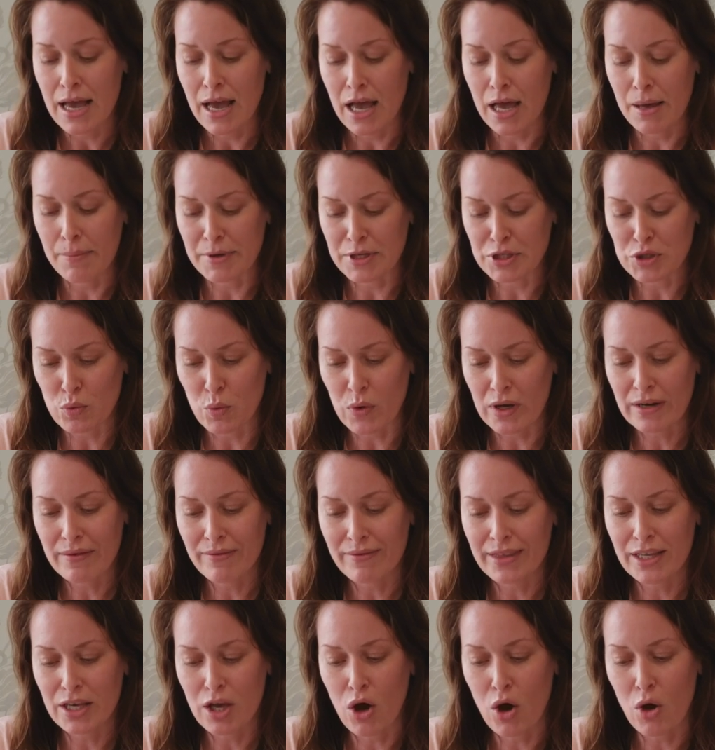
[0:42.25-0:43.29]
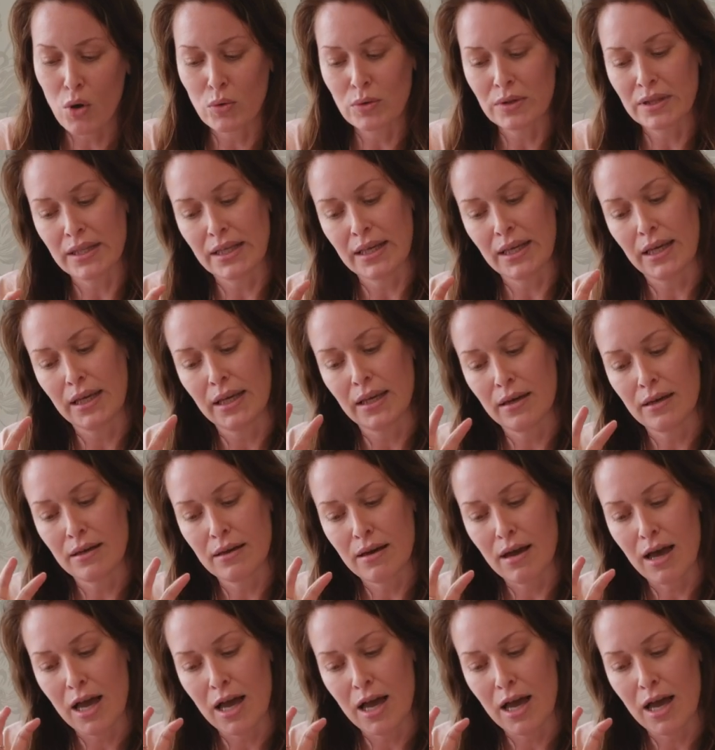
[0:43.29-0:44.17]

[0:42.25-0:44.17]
it's one of the only